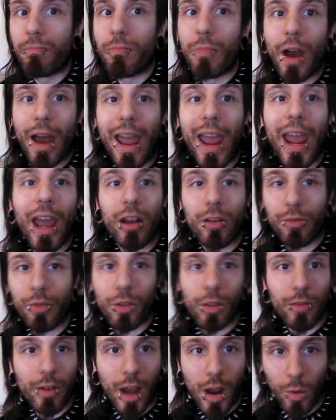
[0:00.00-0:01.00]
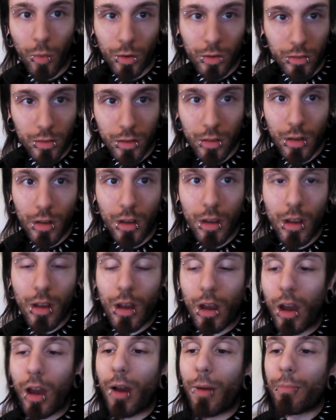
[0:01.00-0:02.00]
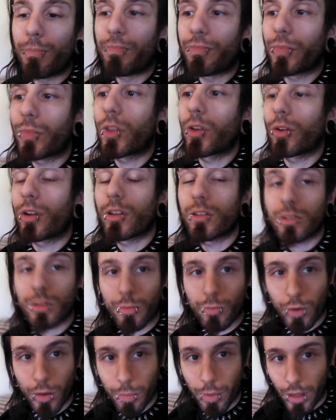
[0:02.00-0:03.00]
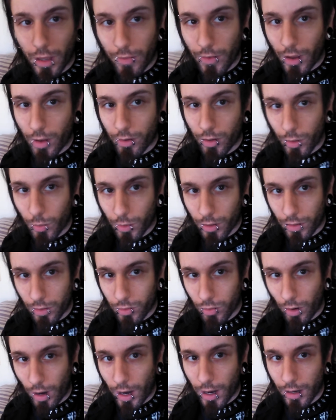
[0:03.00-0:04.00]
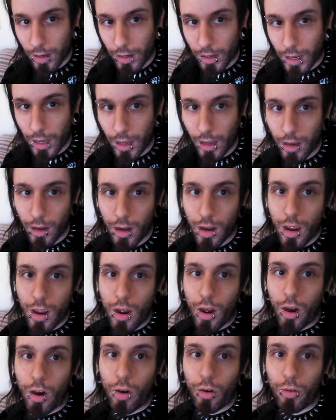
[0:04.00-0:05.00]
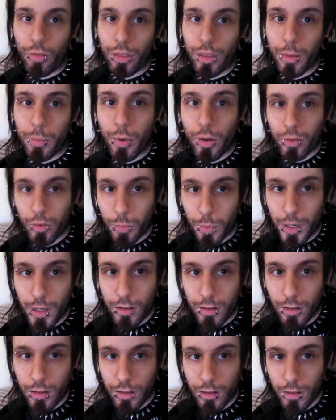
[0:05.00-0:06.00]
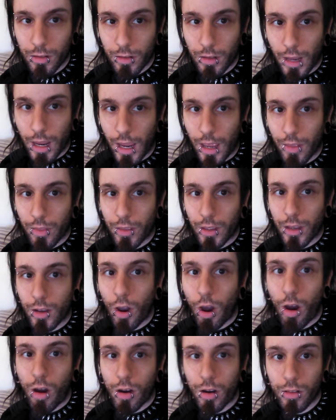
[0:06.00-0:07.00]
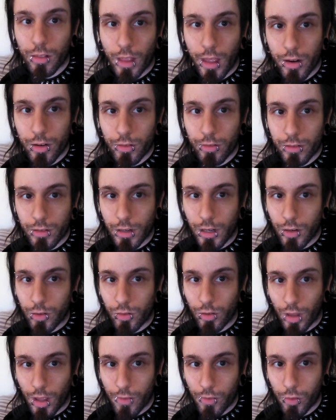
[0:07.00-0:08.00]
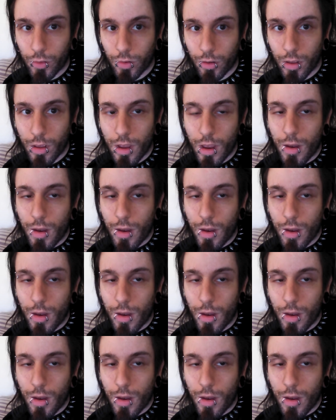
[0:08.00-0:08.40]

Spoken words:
a handful of hours. There is some replay value with trying to get all of the puzzle pieces and the Kong letters in each level,